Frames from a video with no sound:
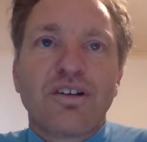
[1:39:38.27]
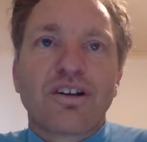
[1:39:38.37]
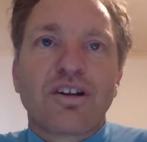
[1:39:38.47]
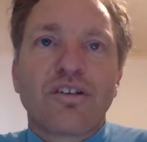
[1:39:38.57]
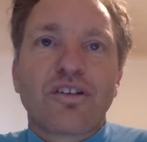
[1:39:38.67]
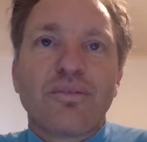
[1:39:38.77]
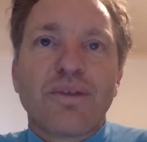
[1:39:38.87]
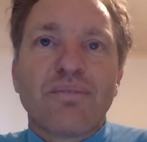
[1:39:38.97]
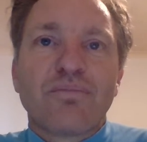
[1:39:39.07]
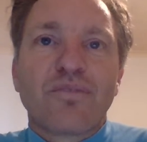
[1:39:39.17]
and it goes on
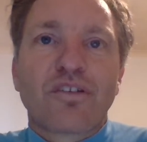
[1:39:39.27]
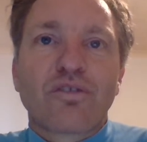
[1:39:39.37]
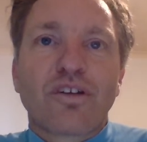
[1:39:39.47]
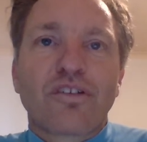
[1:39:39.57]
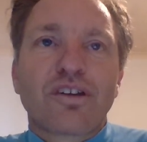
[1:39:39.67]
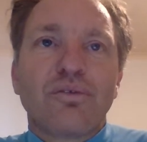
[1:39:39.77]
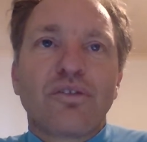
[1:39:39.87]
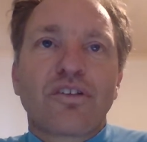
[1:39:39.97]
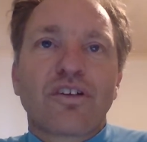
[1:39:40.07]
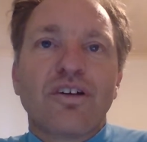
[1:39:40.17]
about distress
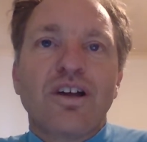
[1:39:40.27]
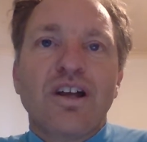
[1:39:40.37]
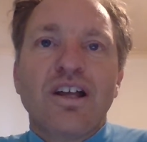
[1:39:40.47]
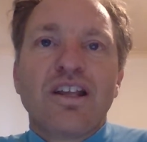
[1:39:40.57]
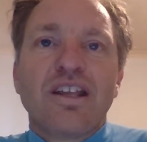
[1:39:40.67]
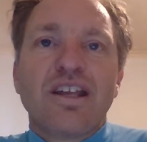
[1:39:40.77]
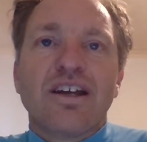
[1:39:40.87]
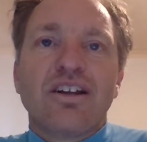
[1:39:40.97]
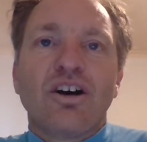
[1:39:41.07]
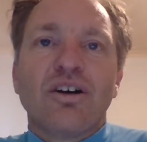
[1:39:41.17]
signals. So, yeah,
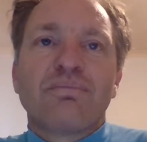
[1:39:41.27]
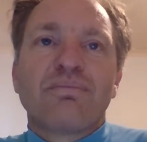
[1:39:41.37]
no,